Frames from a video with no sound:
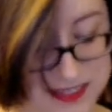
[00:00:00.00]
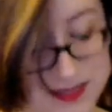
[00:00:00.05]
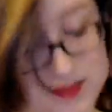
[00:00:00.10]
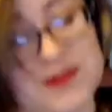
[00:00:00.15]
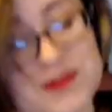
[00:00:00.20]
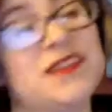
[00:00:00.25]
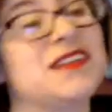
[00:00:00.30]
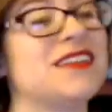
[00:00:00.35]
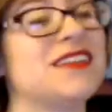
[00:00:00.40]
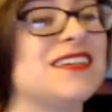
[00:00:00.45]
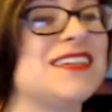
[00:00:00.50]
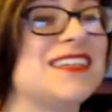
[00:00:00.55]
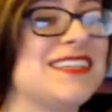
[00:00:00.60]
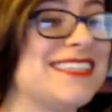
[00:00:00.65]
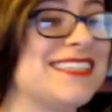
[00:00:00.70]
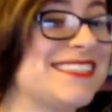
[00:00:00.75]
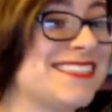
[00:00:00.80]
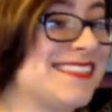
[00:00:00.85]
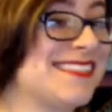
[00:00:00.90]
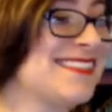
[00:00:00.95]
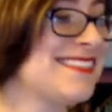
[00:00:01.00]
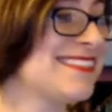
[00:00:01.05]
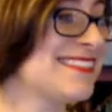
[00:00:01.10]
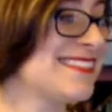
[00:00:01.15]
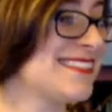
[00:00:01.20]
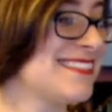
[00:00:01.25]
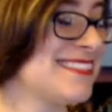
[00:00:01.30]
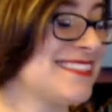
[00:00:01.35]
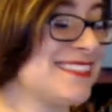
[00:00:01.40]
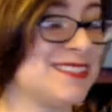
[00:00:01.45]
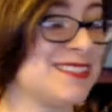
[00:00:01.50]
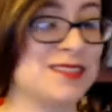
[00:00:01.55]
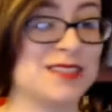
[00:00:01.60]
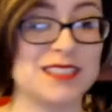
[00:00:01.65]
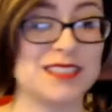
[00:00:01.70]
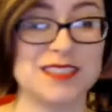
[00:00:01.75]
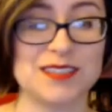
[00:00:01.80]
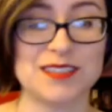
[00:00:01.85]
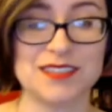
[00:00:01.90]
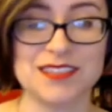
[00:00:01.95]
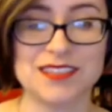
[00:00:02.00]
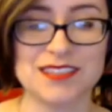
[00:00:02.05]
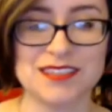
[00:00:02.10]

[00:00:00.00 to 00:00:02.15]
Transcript: some good cookies. It's true.